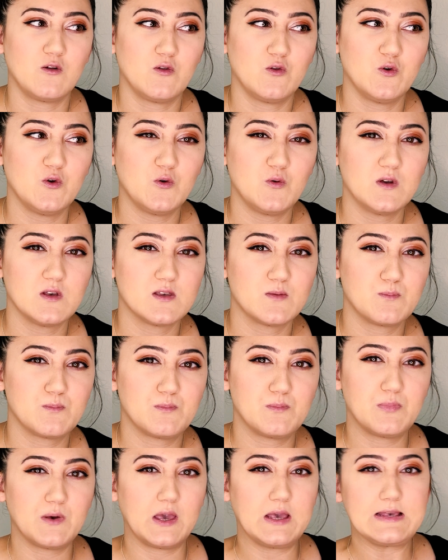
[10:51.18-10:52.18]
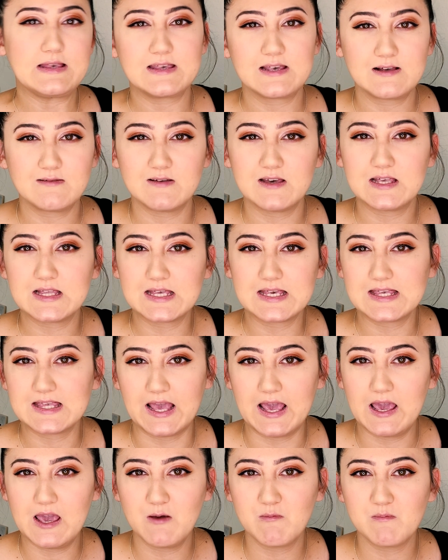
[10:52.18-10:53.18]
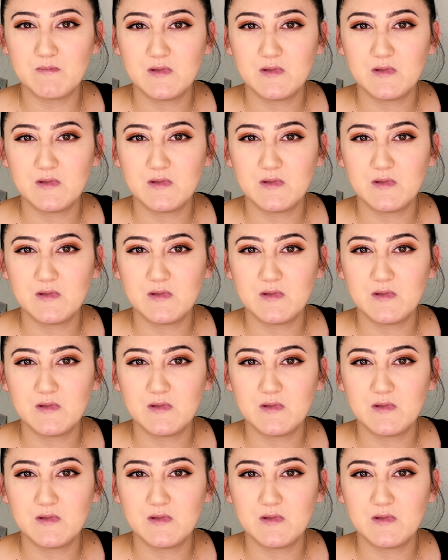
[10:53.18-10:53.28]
glue is basically the same.